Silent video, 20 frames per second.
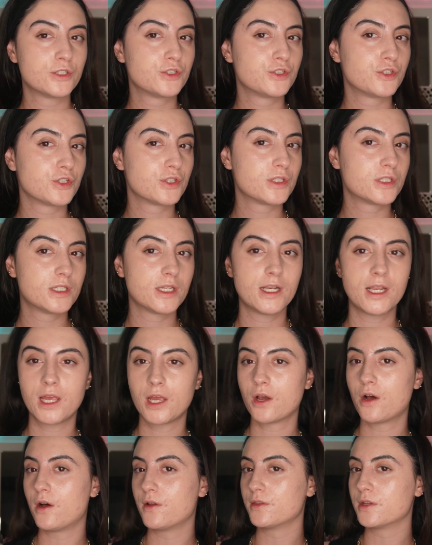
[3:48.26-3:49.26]
it's just
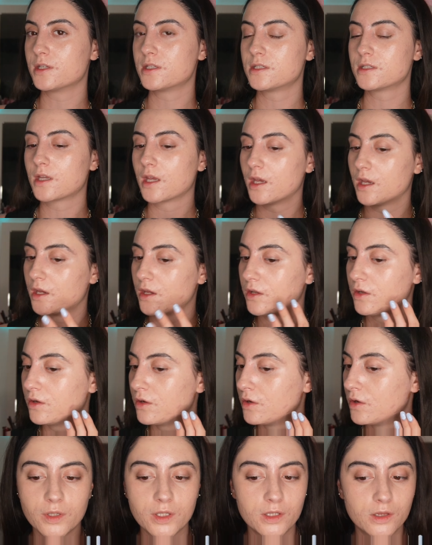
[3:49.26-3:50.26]
sitting on the skin
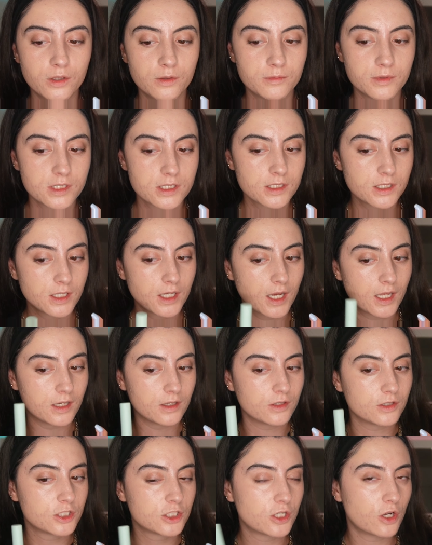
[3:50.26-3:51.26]
really luminously,
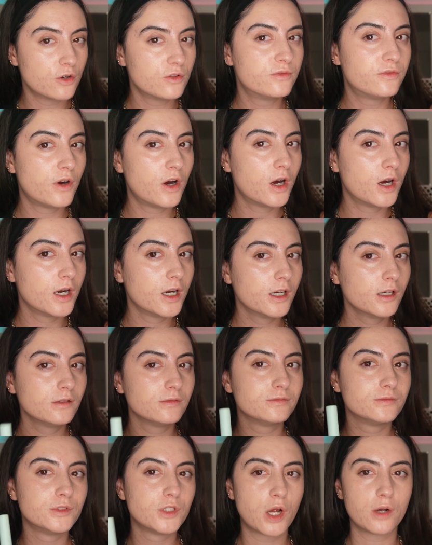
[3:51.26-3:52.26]
and so far,
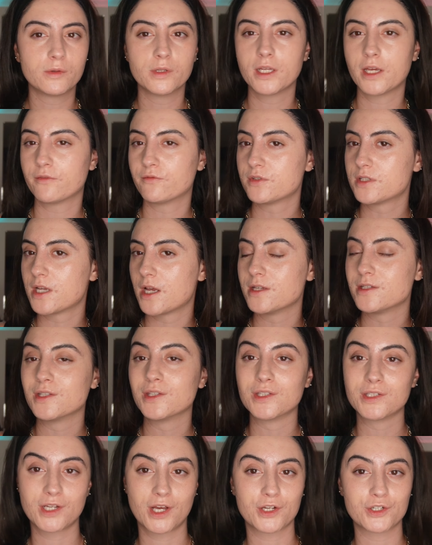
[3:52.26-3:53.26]
not really emphasizing
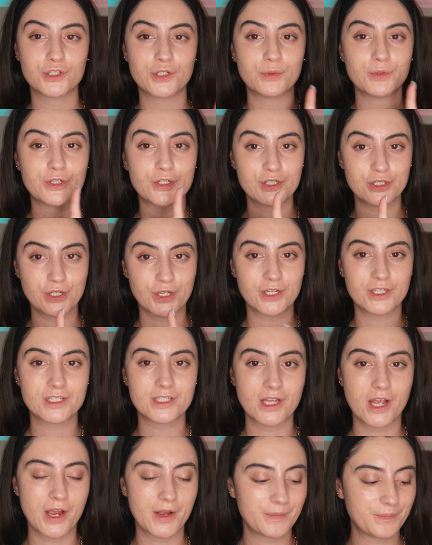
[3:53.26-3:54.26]
the texture, which is a good
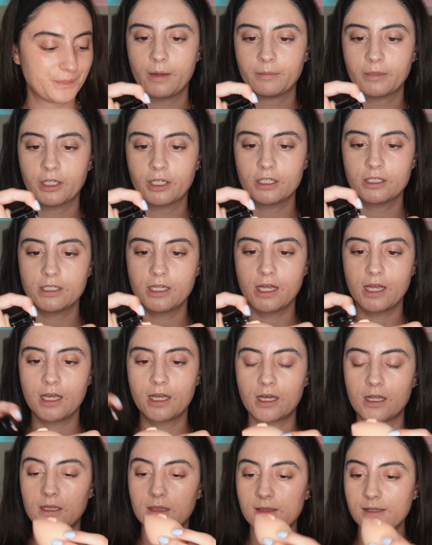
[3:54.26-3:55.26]
sign. I'm gonna
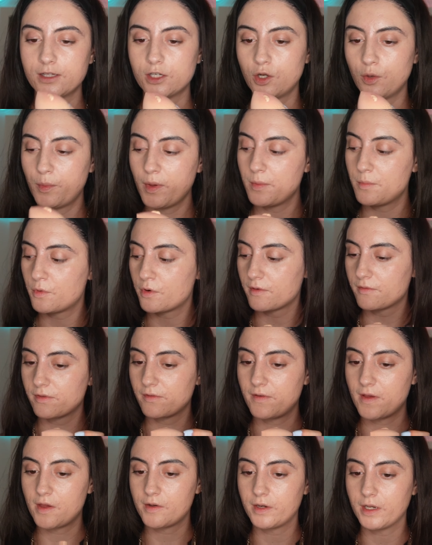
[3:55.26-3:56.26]
take a little bit more of the
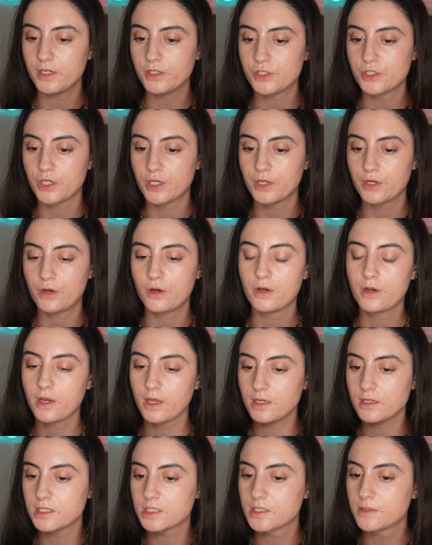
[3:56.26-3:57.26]
foundation on
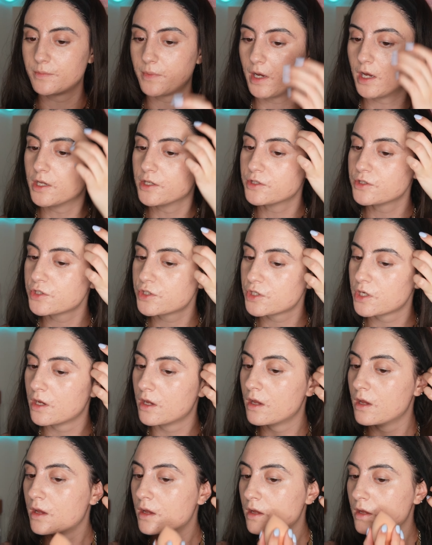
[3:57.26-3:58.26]
a sponge
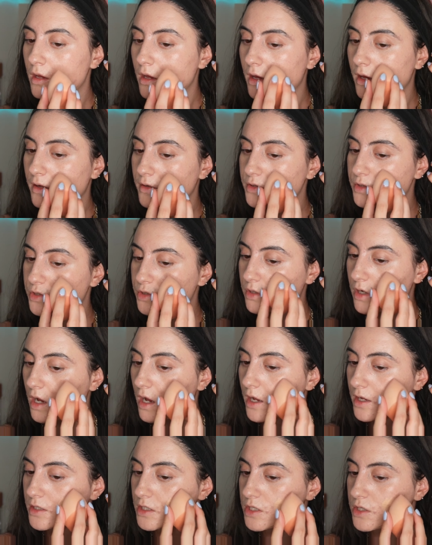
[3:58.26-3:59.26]
and
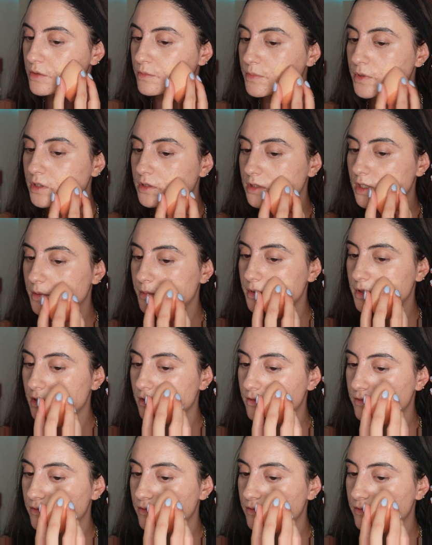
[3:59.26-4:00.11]
try to build up the